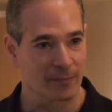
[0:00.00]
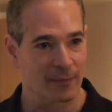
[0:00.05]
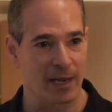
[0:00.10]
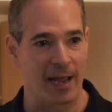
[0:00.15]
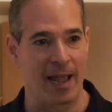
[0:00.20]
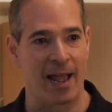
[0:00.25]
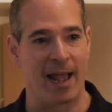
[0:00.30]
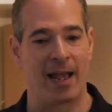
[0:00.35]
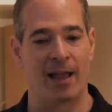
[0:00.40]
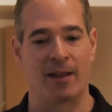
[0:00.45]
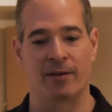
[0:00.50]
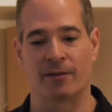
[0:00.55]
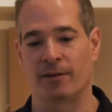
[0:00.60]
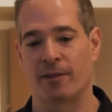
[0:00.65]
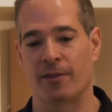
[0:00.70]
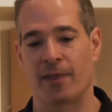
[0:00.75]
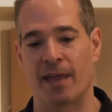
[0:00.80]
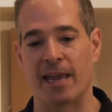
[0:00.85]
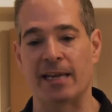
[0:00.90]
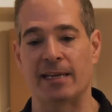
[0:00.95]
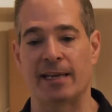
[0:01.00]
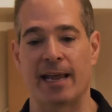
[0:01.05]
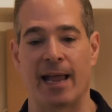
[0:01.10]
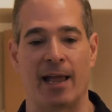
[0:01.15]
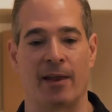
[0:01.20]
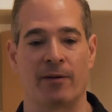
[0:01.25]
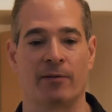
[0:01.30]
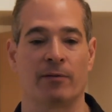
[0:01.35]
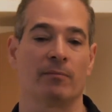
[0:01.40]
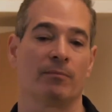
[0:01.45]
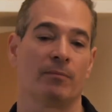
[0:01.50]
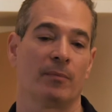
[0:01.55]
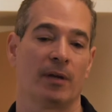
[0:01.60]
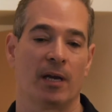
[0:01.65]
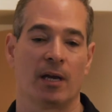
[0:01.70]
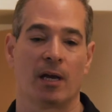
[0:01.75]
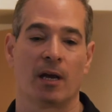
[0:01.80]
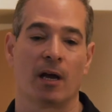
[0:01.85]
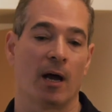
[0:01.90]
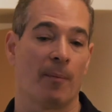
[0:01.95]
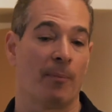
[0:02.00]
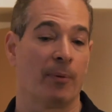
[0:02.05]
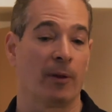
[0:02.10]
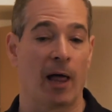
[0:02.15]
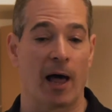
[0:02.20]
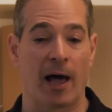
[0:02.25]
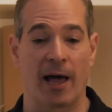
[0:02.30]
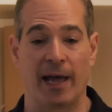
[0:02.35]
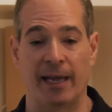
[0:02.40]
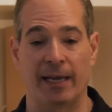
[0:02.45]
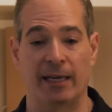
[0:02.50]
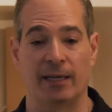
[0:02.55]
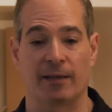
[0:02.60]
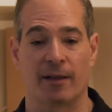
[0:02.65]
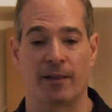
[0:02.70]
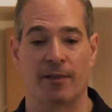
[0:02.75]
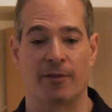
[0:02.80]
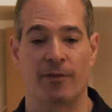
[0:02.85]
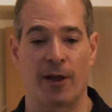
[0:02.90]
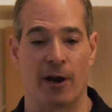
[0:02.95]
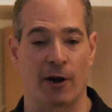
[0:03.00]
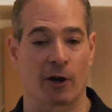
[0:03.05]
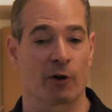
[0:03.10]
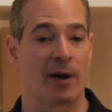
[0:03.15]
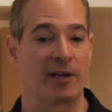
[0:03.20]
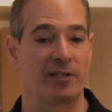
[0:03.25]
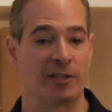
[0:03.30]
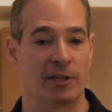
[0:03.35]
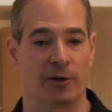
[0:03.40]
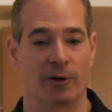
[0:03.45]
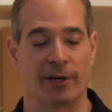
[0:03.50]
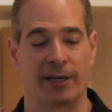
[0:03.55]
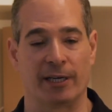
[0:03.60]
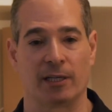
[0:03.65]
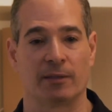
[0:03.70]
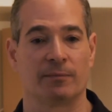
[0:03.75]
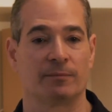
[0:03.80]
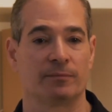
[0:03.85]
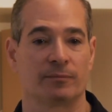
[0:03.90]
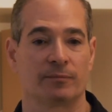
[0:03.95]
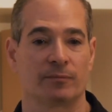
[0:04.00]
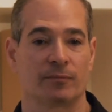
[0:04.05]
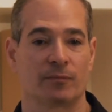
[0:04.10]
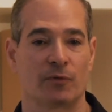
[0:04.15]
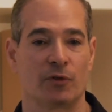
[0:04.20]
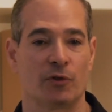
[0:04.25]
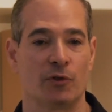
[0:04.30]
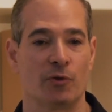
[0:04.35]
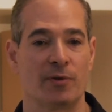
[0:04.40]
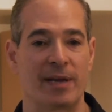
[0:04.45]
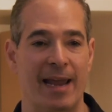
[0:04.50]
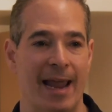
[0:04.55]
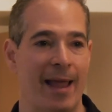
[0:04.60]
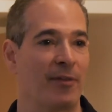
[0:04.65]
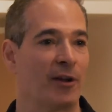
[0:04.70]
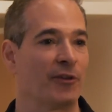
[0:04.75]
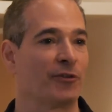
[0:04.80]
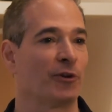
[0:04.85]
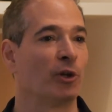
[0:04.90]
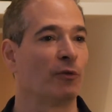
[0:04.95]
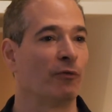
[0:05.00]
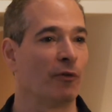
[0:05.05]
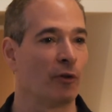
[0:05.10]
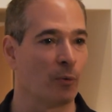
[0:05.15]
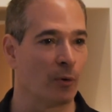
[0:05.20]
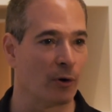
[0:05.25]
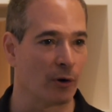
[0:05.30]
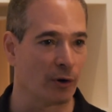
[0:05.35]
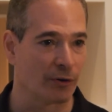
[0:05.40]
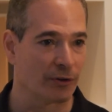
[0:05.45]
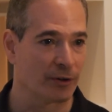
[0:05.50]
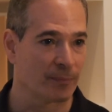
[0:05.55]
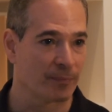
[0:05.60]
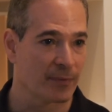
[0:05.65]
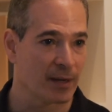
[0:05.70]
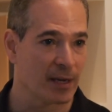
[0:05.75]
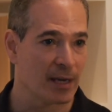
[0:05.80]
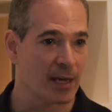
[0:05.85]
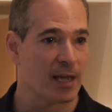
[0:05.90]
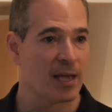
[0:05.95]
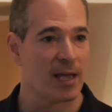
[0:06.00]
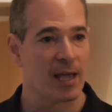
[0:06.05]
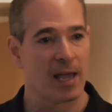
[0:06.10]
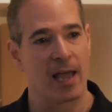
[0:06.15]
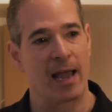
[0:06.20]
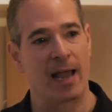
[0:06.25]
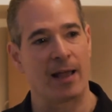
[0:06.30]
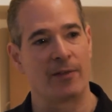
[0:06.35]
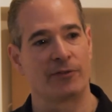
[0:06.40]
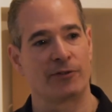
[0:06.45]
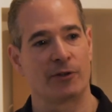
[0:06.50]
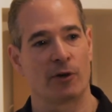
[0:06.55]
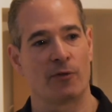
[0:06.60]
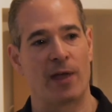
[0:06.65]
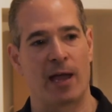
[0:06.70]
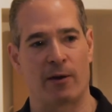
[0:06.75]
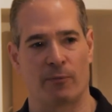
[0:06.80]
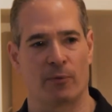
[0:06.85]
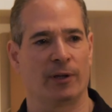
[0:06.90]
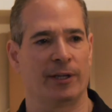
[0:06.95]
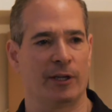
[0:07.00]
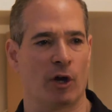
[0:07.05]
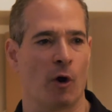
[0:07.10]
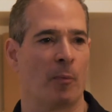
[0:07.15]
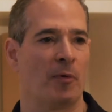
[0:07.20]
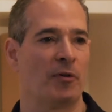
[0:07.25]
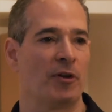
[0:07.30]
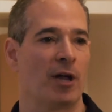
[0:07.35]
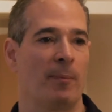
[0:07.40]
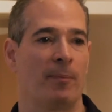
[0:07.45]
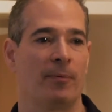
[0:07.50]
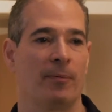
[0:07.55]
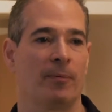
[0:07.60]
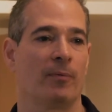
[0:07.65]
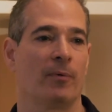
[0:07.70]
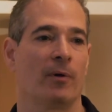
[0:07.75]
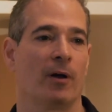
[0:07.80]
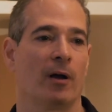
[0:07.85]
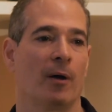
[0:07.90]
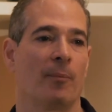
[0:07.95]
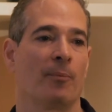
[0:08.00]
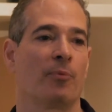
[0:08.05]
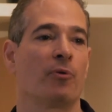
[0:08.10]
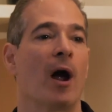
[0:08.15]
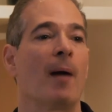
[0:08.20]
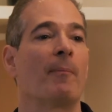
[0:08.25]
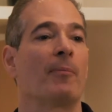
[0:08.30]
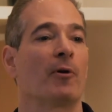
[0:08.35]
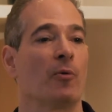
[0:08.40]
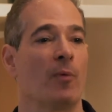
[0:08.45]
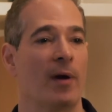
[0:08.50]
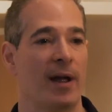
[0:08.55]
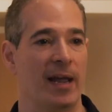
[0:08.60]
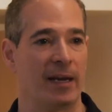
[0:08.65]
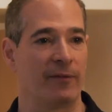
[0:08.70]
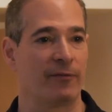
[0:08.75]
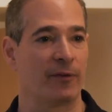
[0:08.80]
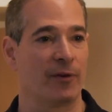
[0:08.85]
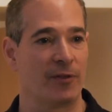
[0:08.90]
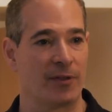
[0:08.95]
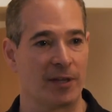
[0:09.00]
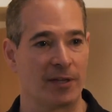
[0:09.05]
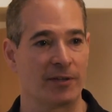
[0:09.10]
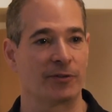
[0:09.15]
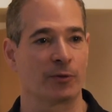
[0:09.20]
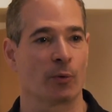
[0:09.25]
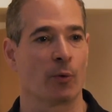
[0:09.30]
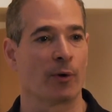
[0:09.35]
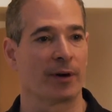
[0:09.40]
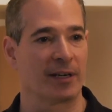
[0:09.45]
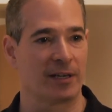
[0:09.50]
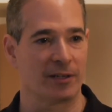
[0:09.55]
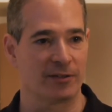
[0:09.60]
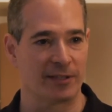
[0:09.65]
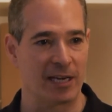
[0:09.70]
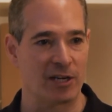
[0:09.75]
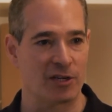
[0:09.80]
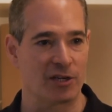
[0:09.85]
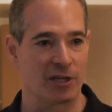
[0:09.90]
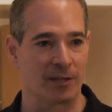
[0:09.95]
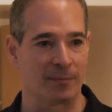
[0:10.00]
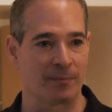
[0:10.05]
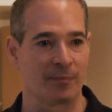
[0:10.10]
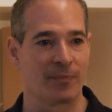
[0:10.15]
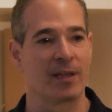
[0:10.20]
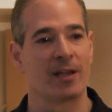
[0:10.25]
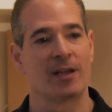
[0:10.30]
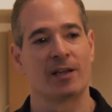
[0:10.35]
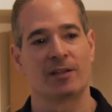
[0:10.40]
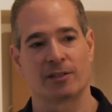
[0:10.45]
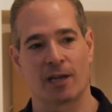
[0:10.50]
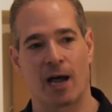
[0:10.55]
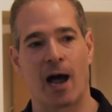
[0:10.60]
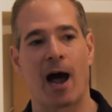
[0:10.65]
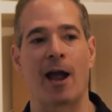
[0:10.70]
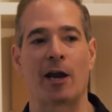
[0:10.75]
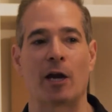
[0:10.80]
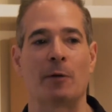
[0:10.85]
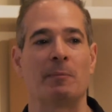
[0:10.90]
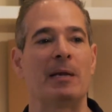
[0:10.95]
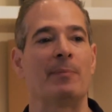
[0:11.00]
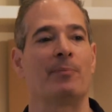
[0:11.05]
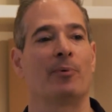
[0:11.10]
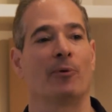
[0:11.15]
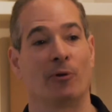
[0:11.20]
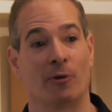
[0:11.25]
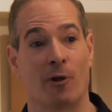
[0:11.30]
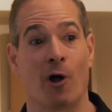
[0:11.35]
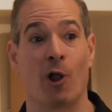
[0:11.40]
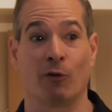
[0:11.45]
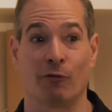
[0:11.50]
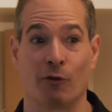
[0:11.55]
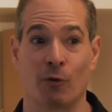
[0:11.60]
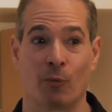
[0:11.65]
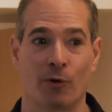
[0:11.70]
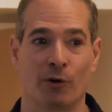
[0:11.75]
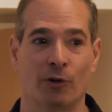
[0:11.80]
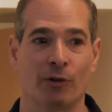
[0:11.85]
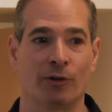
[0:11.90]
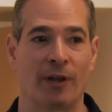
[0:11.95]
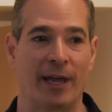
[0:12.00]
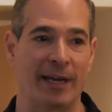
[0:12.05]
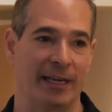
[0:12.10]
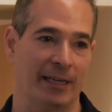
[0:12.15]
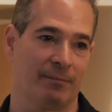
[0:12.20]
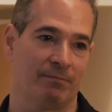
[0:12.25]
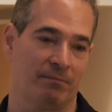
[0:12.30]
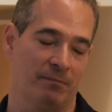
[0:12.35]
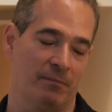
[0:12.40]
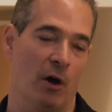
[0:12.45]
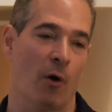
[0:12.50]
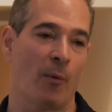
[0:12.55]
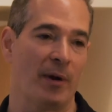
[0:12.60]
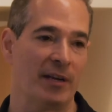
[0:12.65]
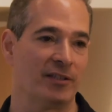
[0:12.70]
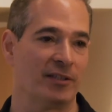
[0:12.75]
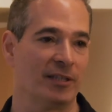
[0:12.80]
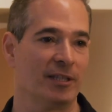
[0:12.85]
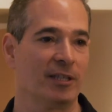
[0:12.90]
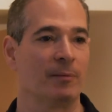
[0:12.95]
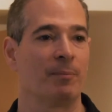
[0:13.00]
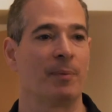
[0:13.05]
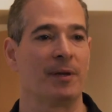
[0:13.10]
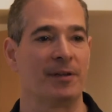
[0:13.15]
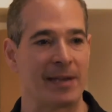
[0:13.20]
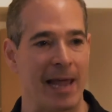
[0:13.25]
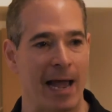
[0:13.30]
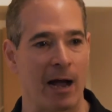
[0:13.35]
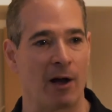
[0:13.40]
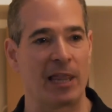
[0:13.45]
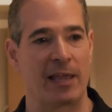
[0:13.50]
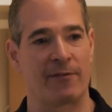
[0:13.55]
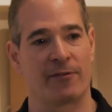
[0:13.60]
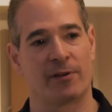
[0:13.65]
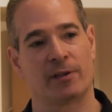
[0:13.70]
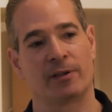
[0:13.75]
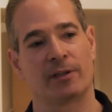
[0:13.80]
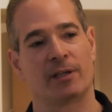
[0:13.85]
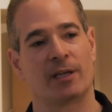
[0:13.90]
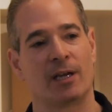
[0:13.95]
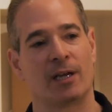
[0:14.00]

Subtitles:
and they can apply their criteria to candidates all over the world. And so that really opened up a proper way for this organization to hire people all over the world, like it always did, but now they have a